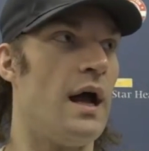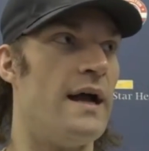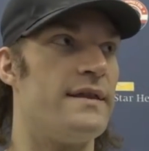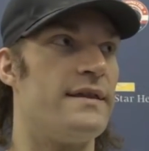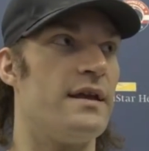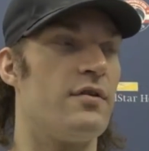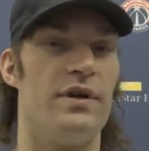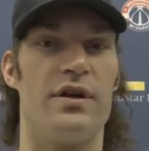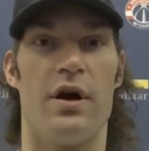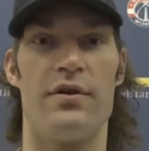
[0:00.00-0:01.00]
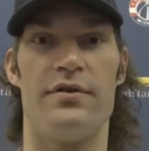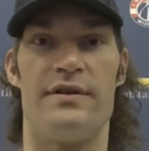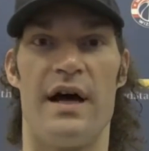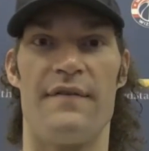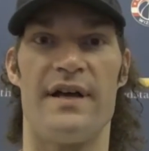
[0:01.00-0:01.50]
I think when you go through
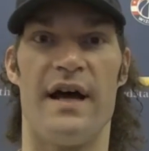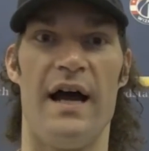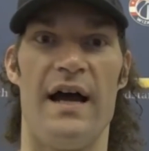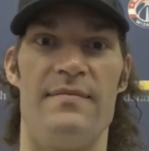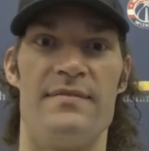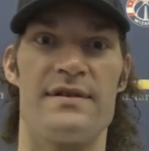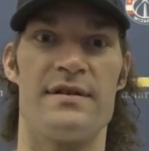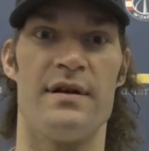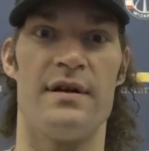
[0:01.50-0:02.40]
tough times,